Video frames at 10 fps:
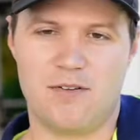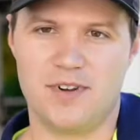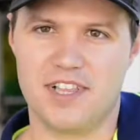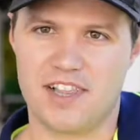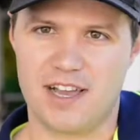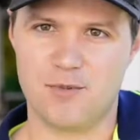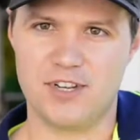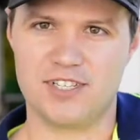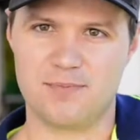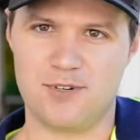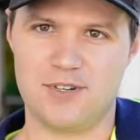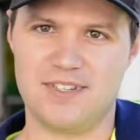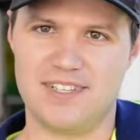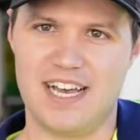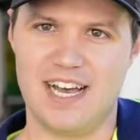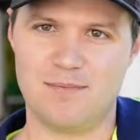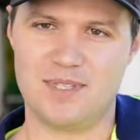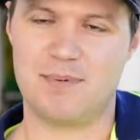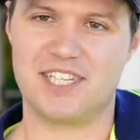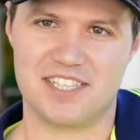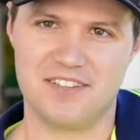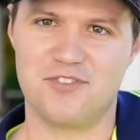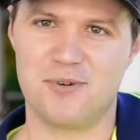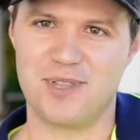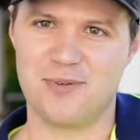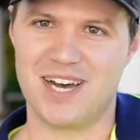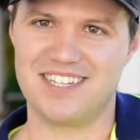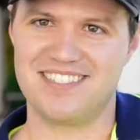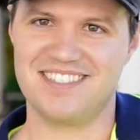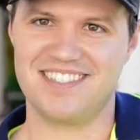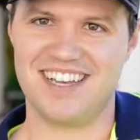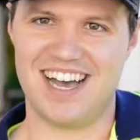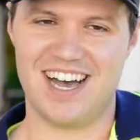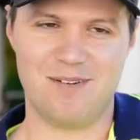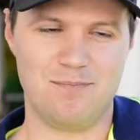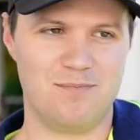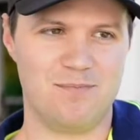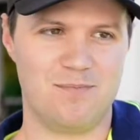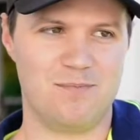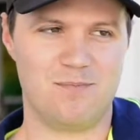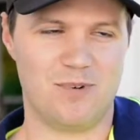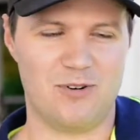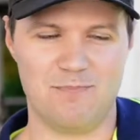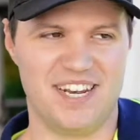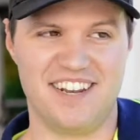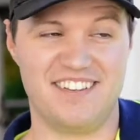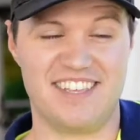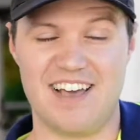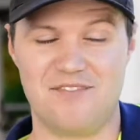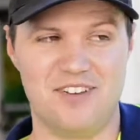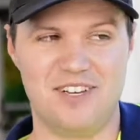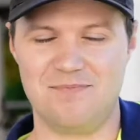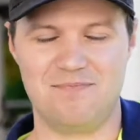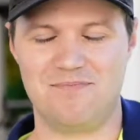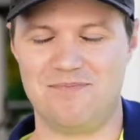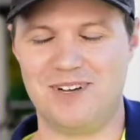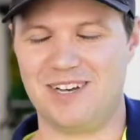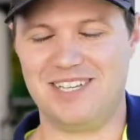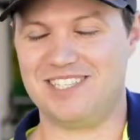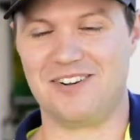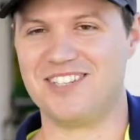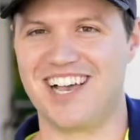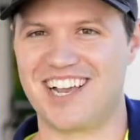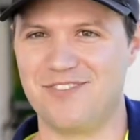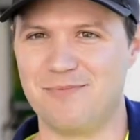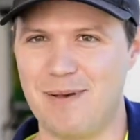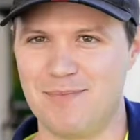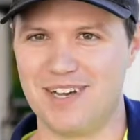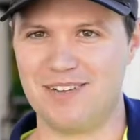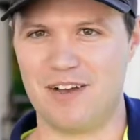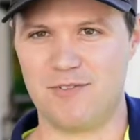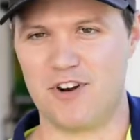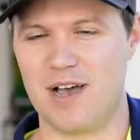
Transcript: really like motorsport, especially Formula One. I've been into that for as long as I can remember. I've grown